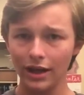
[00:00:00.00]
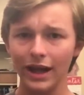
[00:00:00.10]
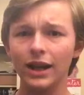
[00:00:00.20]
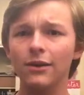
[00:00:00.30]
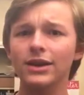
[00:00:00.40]

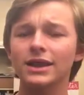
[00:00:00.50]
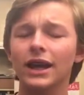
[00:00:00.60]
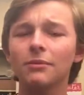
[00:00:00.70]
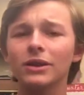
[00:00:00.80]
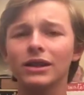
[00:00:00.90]
Anyways,
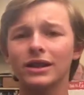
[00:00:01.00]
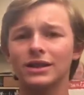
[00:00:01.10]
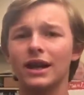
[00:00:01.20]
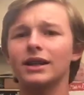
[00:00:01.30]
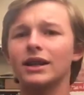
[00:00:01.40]
I'm really
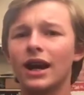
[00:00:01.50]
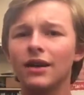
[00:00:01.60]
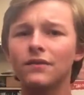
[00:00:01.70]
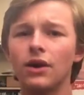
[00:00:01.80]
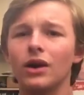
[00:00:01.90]
excited.
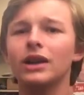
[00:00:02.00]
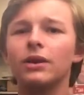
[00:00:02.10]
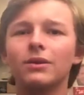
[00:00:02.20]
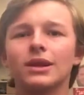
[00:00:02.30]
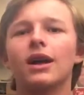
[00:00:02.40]
I have no
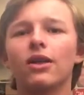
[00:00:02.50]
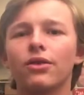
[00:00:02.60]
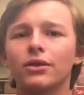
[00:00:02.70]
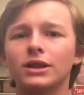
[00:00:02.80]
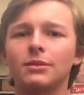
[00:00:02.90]
idea what the hell
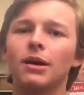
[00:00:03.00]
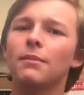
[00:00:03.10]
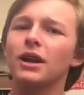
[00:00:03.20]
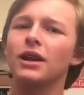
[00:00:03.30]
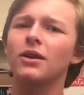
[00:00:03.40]
Thor is about,
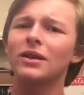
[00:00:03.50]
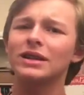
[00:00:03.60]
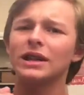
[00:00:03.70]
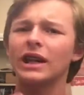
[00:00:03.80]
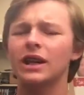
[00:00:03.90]
but I know he
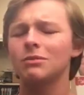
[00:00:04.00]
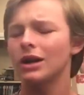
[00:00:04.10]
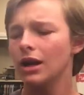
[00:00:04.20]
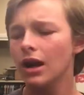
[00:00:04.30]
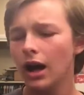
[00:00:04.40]
has a
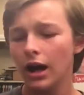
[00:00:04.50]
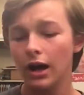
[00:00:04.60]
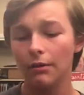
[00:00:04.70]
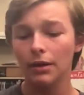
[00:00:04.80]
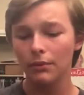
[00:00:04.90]
hammer.
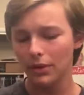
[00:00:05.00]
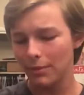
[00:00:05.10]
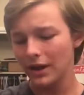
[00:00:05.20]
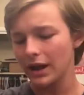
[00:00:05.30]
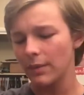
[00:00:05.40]
But we're
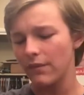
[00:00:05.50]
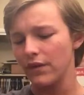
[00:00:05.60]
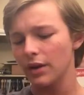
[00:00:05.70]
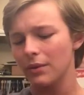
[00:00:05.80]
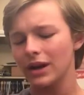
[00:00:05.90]
picking up
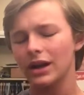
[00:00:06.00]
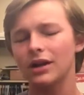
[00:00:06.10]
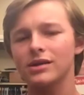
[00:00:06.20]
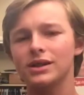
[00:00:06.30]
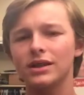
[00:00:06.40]
Phil. We're going to
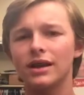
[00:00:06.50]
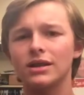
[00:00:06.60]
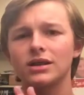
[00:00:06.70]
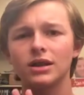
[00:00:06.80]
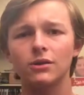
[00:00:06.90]
go see
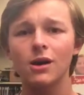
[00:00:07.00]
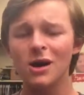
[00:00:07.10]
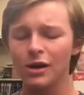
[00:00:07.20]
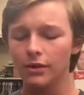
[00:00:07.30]
that soon.